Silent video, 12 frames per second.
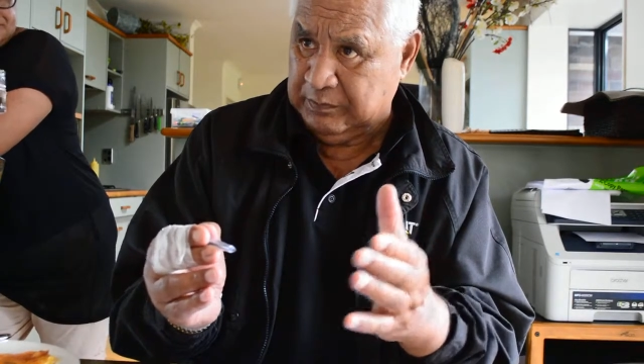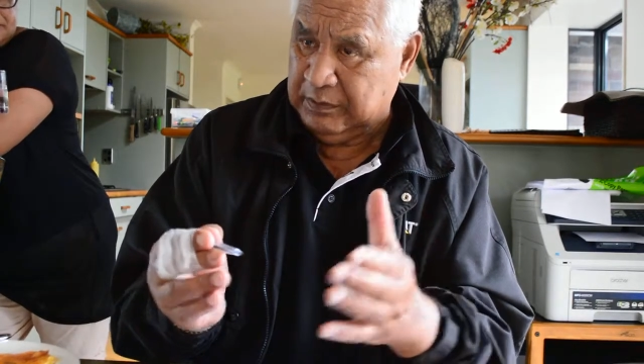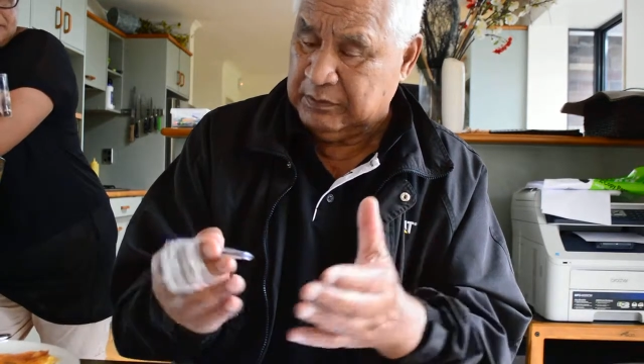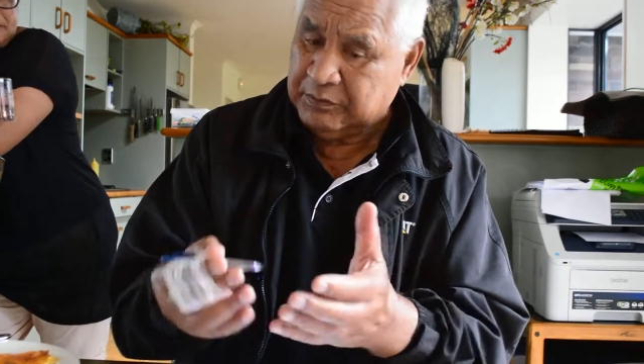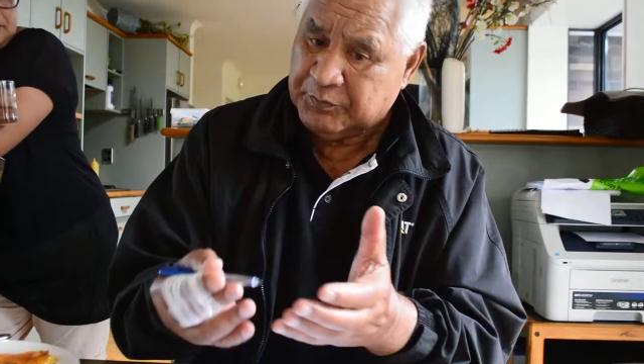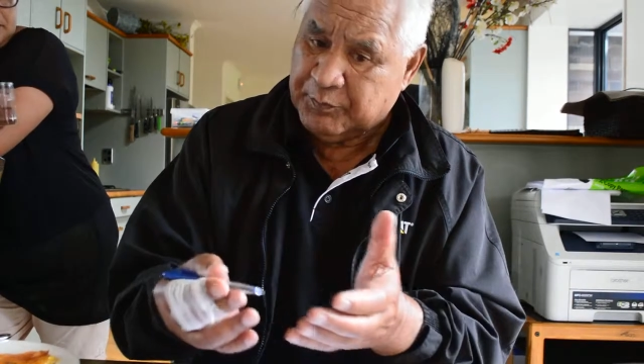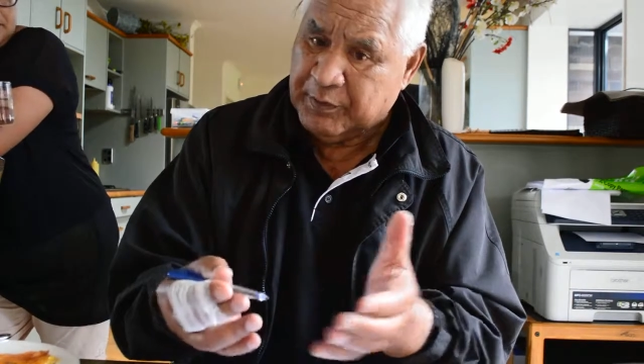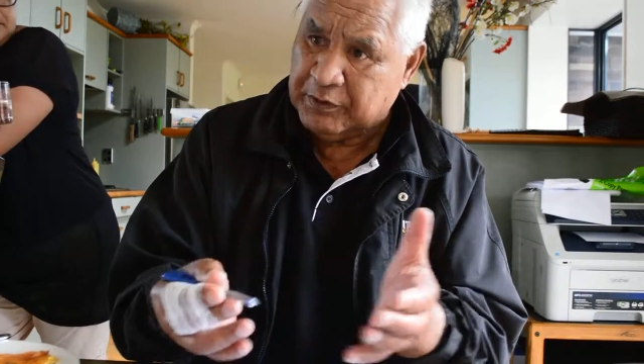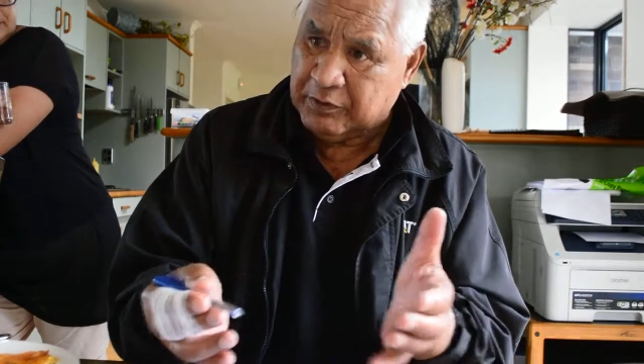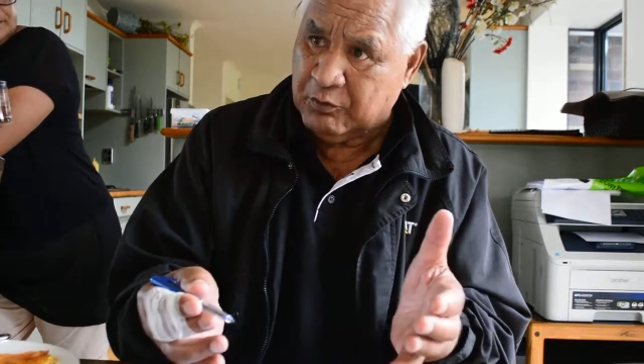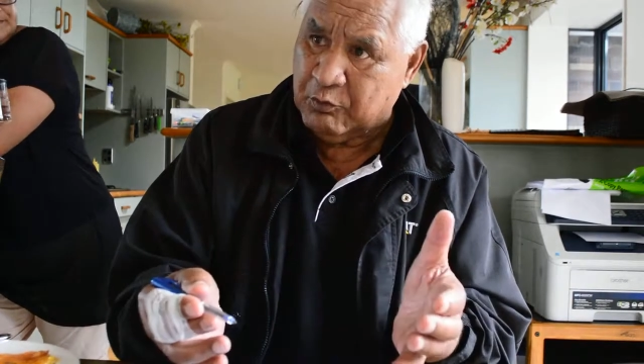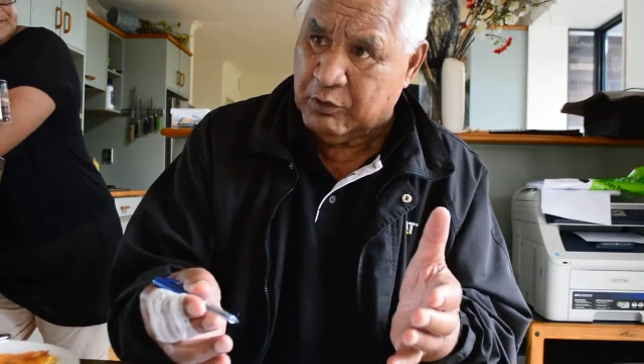and
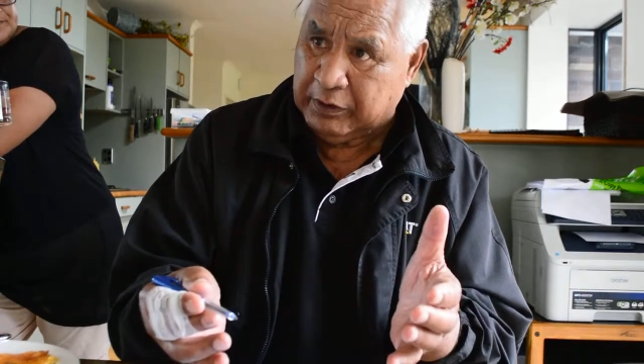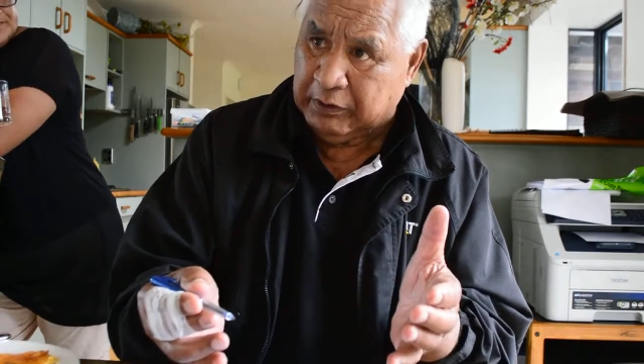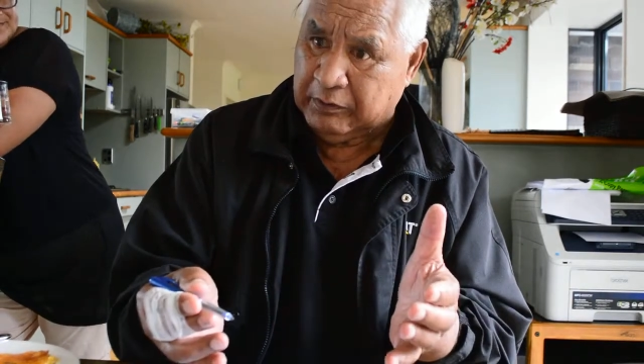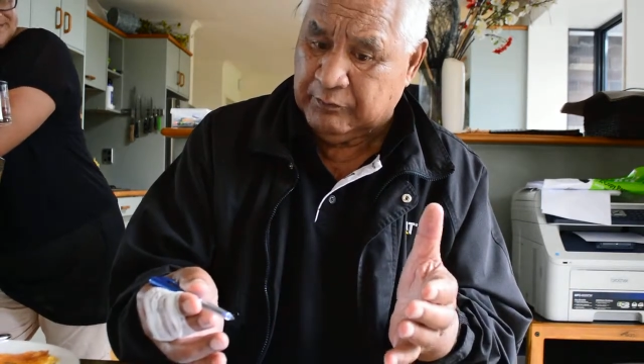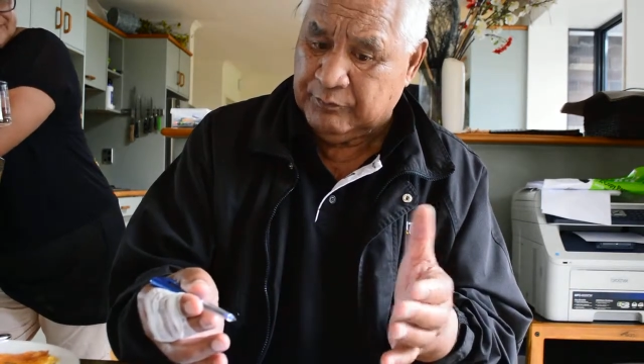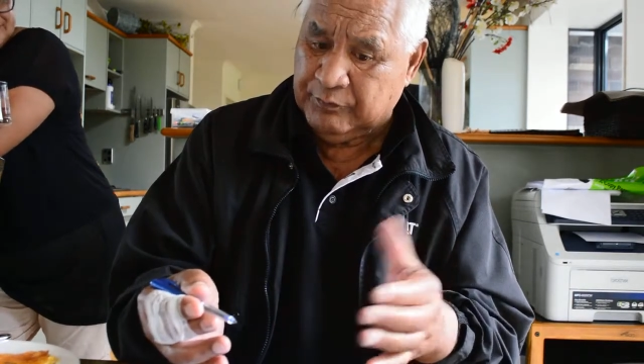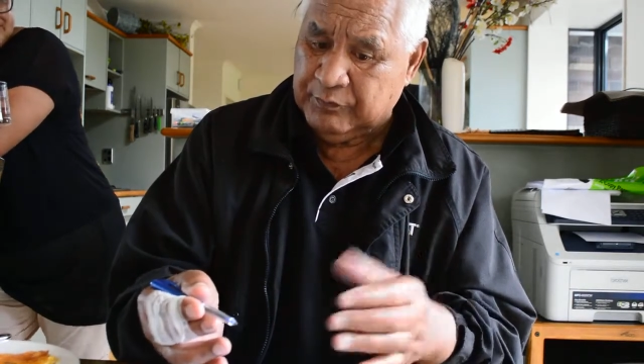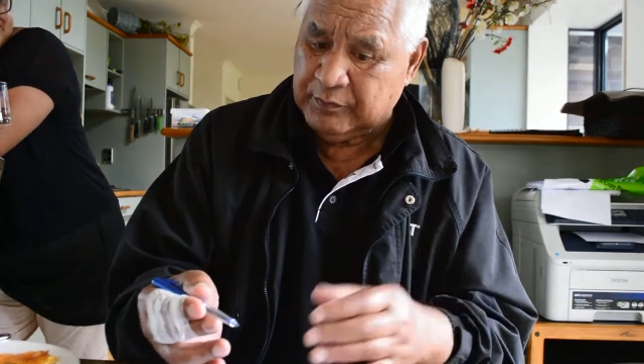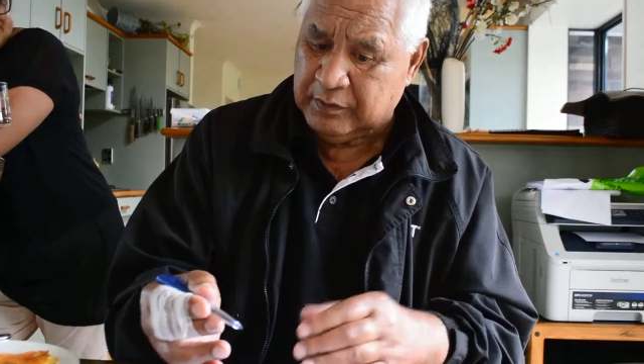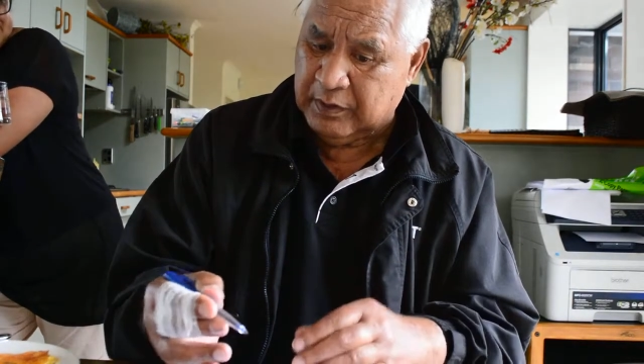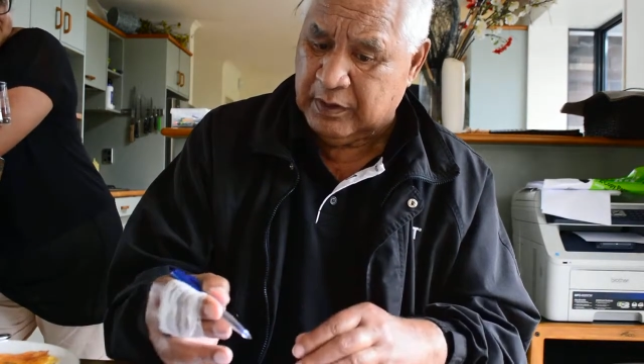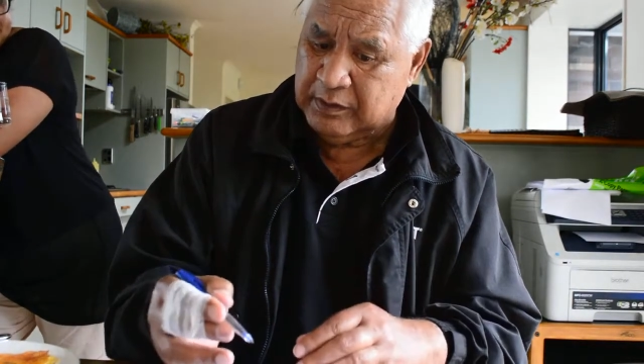spend a week,
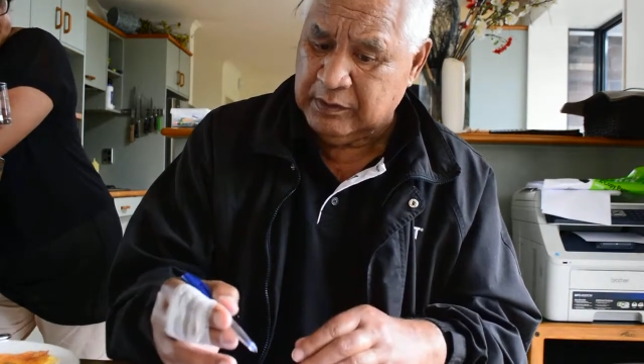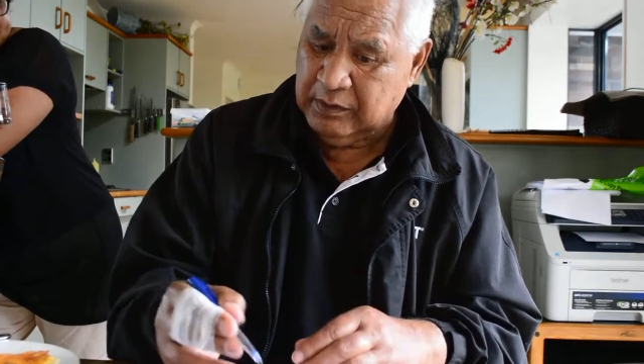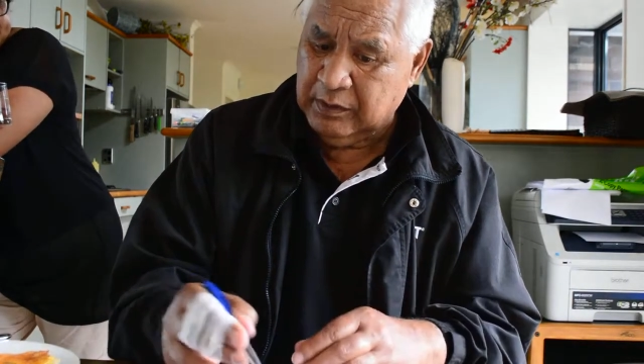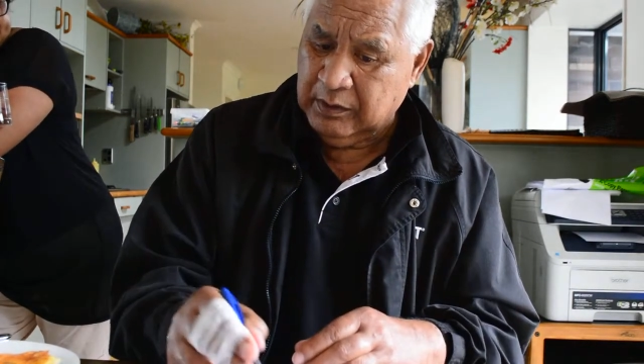okay?